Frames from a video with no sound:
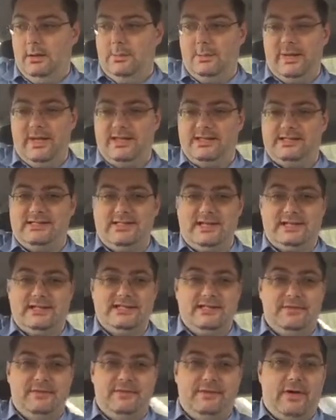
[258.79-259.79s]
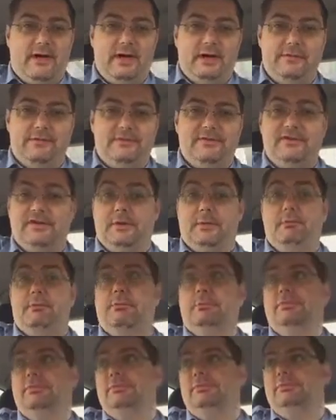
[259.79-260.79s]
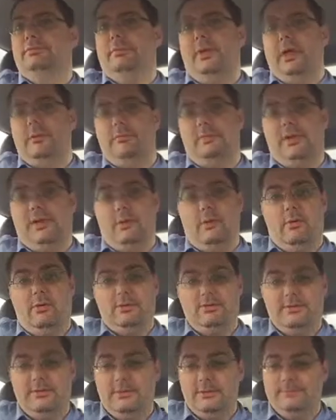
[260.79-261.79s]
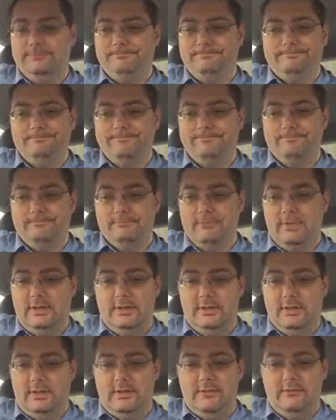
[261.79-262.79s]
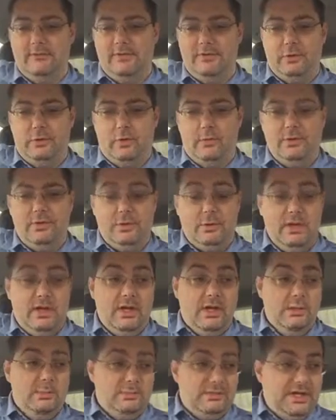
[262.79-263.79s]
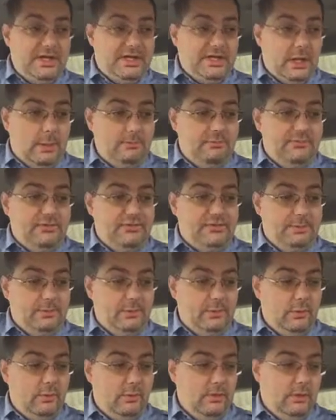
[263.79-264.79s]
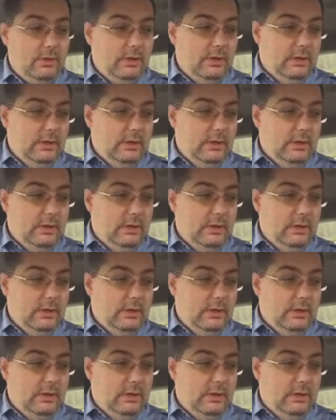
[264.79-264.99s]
But at 65 to and beyond, phenomenal. Pretty comfortable.